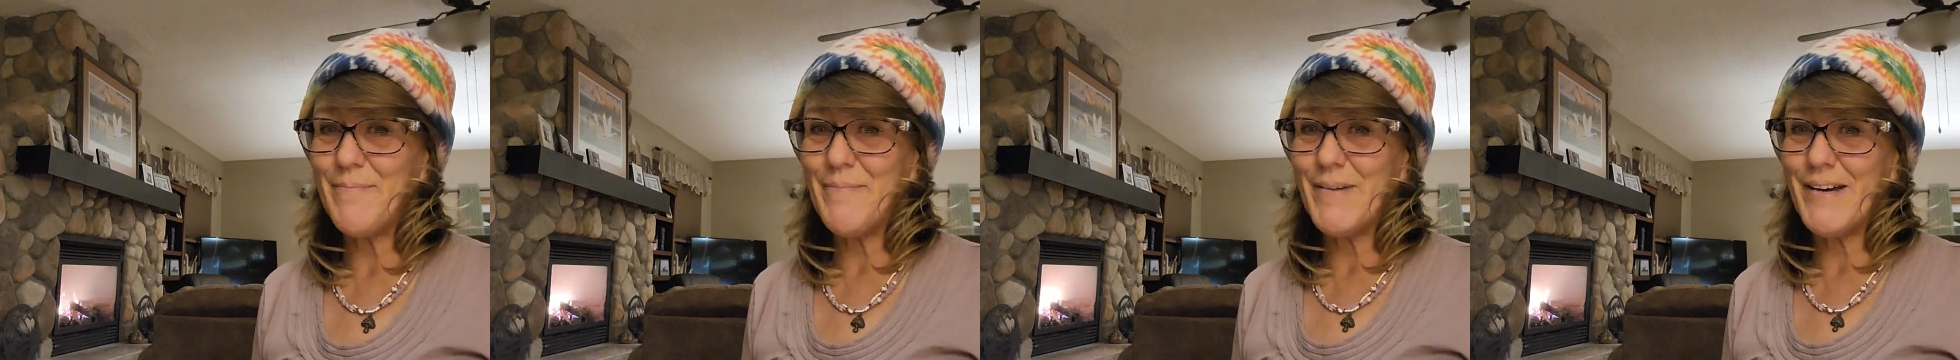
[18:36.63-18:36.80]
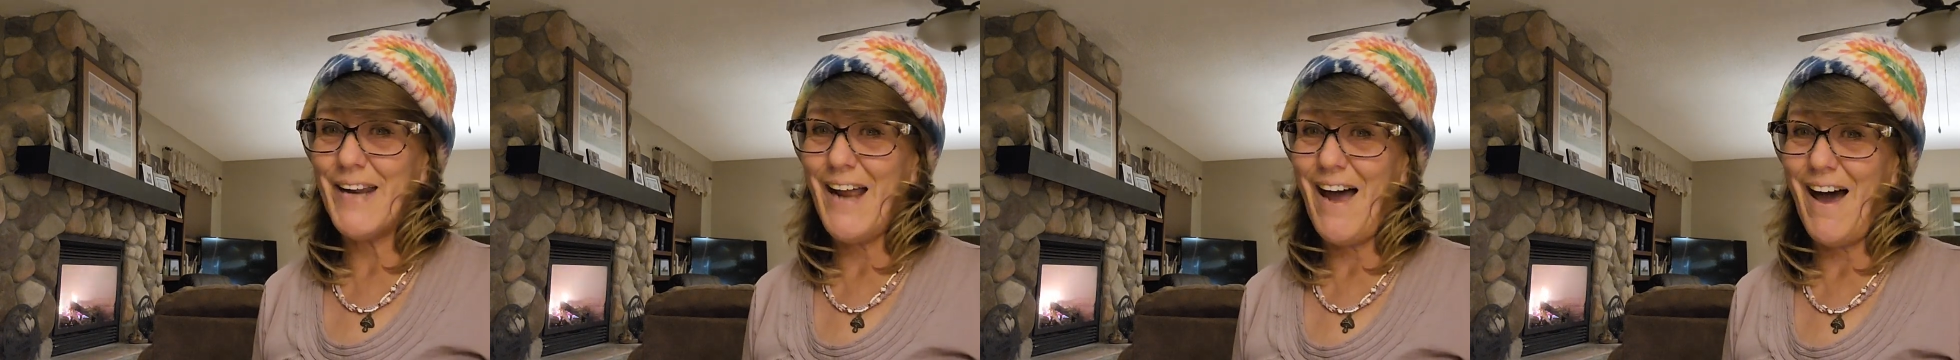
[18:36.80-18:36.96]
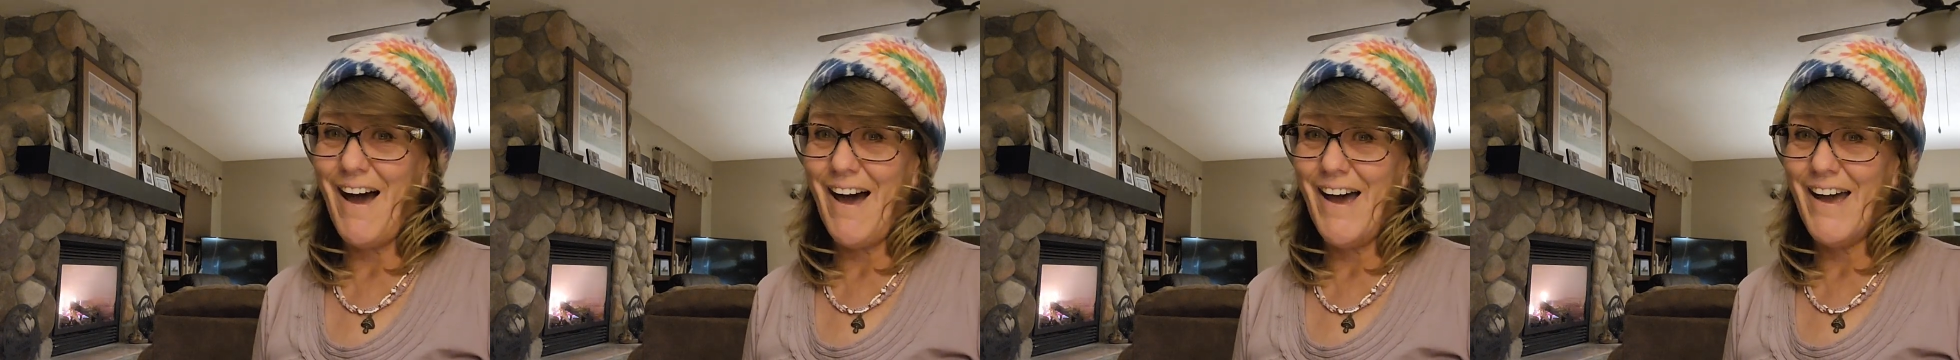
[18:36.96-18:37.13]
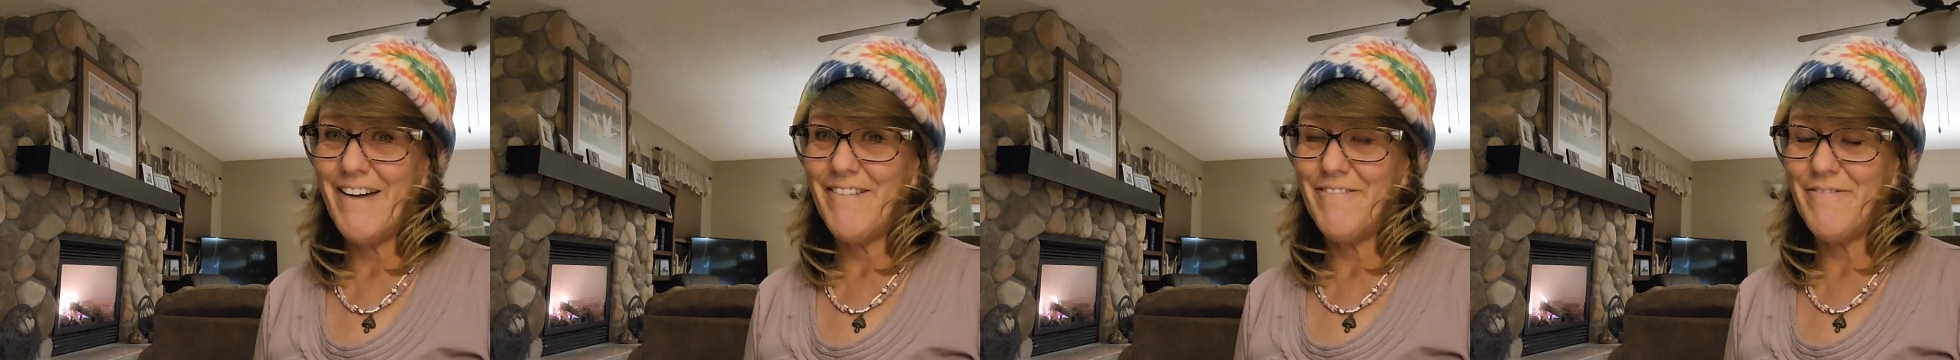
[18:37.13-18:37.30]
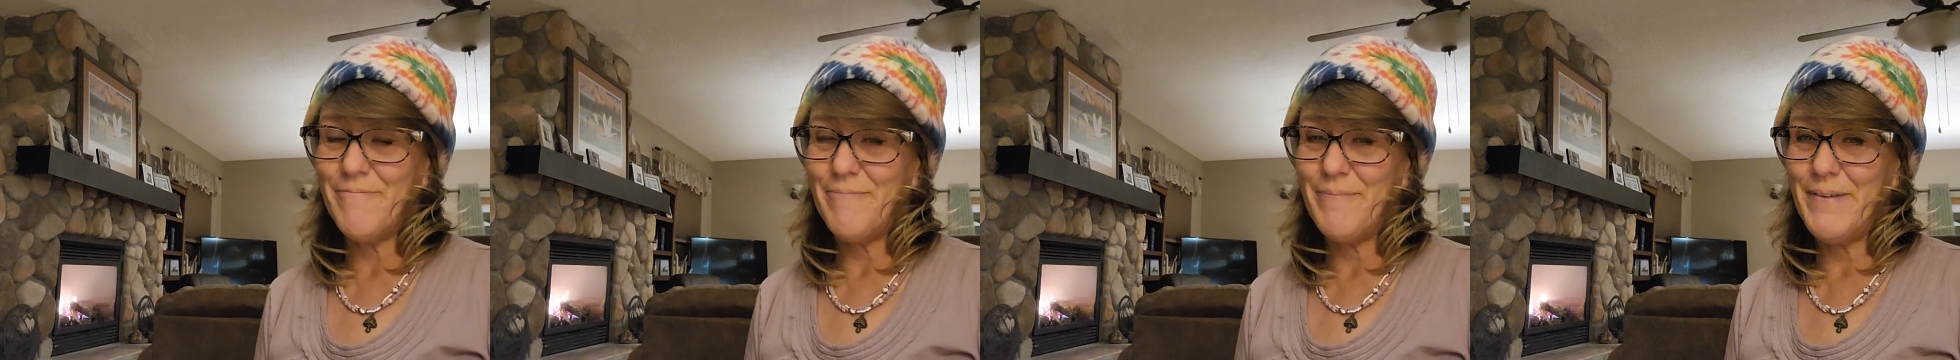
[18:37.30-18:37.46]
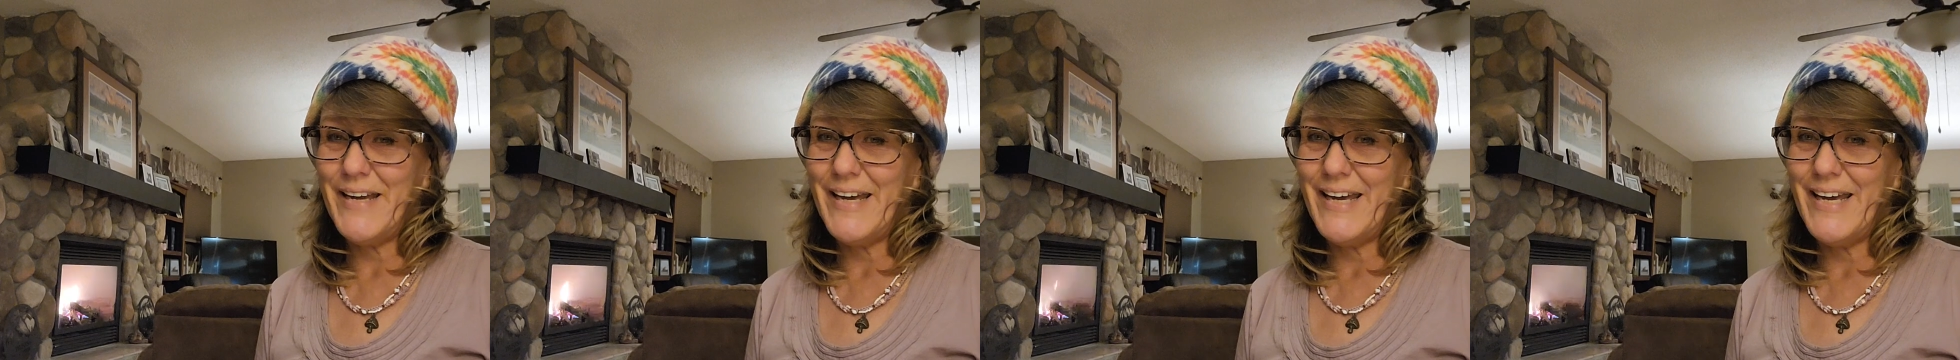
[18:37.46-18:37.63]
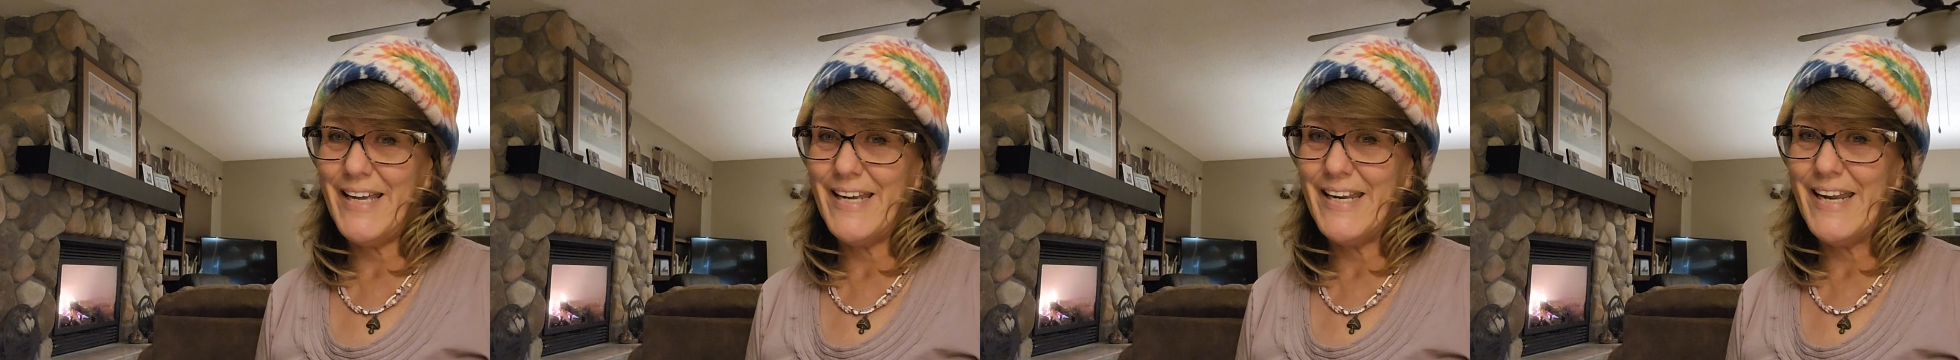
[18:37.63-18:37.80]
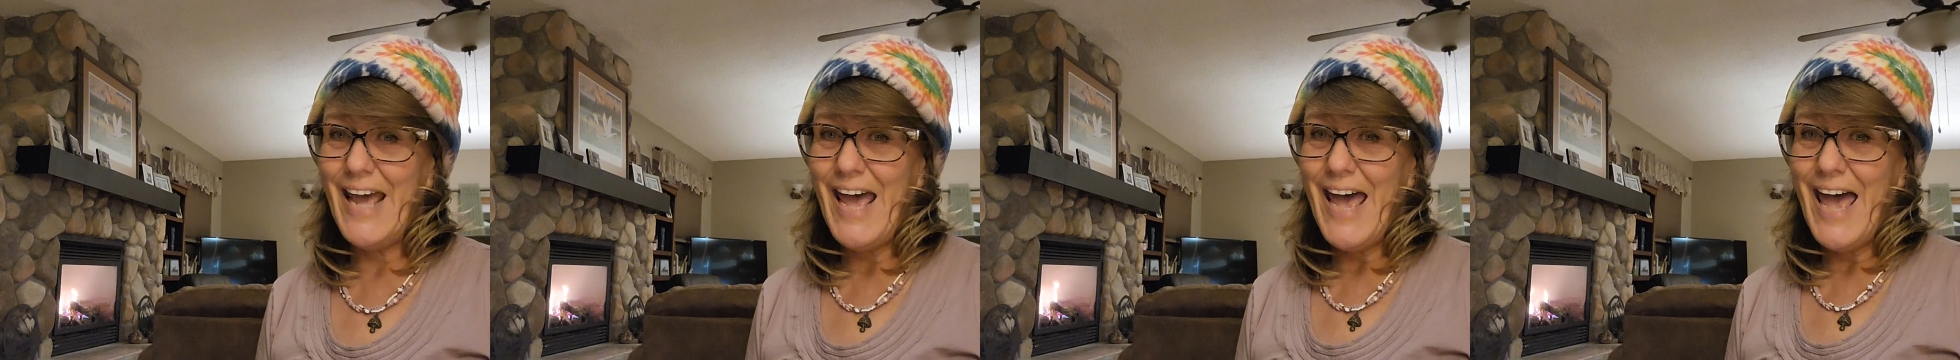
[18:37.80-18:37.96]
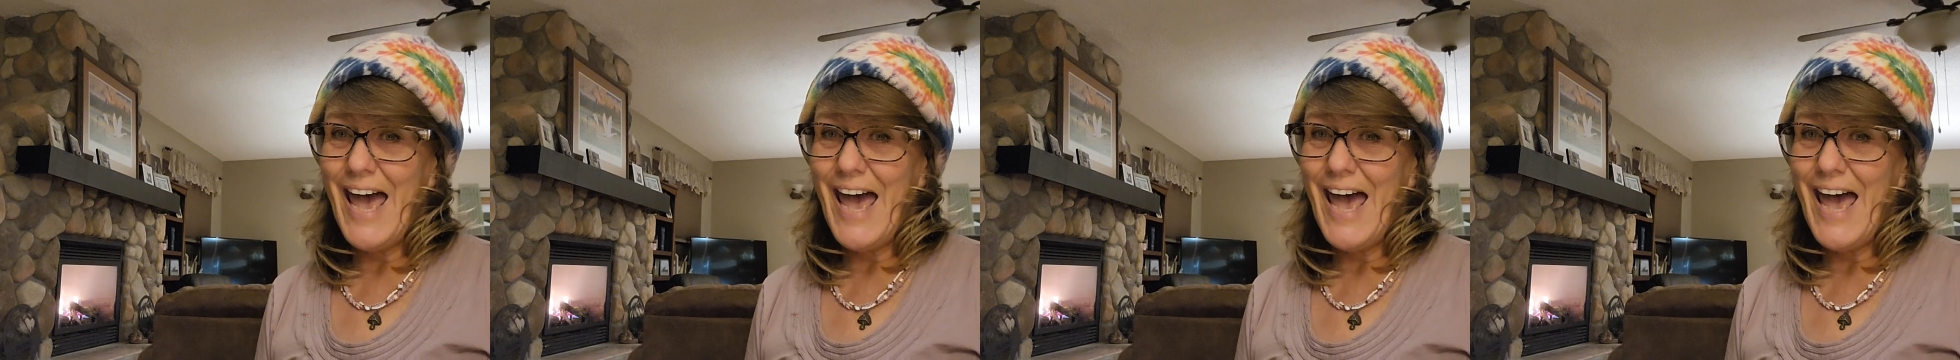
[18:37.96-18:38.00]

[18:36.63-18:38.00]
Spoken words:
but I've been